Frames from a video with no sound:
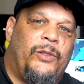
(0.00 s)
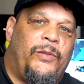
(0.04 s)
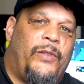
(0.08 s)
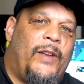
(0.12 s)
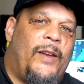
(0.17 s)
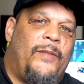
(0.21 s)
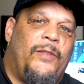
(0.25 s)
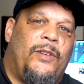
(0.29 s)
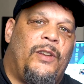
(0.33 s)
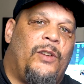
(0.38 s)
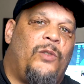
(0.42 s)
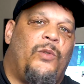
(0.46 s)
If you
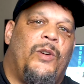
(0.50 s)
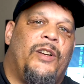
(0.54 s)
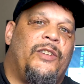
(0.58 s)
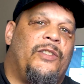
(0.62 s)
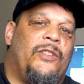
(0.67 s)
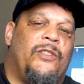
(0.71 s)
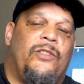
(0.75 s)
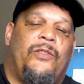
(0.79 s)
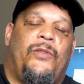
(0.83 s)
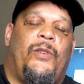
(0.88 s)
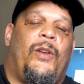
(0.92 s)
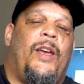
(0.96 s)
have any
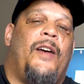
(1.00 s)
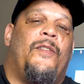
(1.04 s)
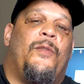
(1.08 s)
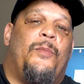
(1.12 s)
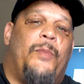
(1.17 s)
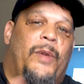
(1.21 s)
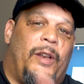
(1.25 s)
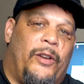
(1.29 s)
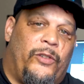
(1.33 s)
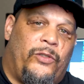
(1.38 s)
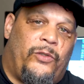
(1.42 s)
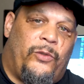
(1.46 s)
questions, if you have a
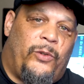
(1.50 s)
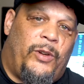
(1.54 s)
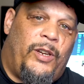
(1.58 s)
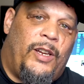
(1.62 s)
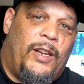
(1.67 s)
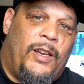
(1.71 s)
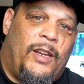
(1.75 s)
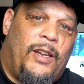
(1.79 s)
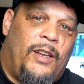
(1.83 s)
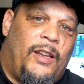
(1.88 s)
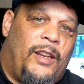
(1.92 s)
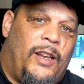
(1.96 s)
ministry
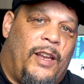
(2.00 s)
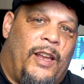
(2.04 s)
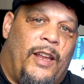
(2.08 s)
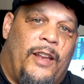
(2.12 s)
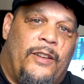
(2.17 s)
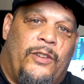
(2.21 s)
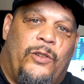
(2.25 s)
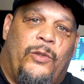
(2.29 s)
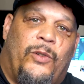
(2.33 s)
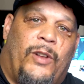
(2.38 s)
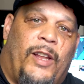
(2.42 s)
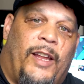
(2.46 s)

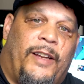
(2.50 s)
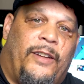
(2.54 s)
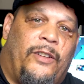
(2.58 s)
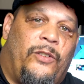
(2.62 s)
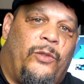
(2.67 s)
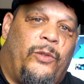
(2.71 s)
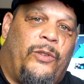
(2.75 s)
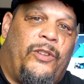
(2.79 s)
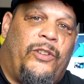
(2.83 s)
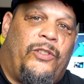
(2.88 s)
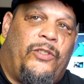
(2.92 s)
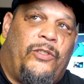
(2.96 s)
and you would like to
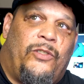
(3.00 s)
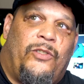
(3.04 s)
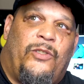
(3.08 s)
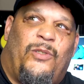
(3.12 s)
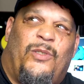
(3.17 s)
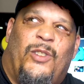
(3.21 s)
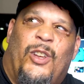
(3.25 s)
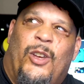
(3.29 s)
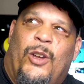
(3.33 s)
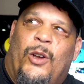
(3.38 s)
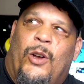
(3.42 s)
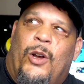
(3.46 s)
do it, this
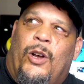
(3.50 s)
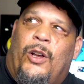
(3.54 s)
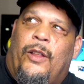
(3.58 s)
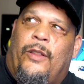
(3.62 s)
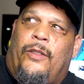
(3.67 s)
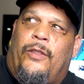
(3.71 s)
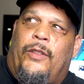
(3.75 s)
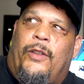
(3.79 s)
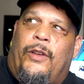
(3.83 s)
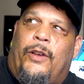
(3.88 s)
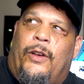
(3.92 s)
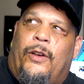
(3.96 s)
is
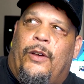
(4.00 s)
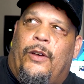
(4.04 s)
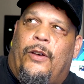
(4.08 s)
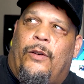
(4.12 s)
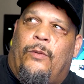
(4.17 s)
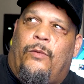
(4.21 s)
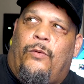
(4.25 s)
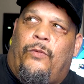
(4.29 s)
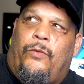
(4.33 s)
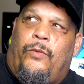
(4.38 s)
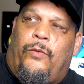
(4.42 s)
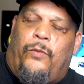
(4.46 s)

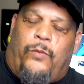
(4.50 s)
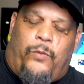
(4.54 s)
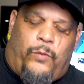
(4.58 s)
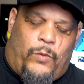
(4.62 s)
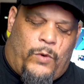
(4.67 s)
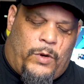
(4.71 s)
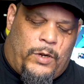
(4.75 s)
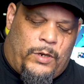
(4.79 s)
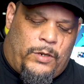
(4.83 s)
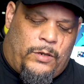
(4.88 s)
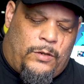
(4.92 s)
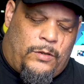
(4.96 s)
the
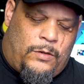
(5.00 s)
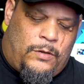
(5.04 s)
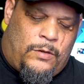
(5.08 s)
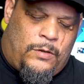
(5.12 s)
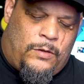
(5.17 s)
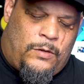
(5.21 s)
one.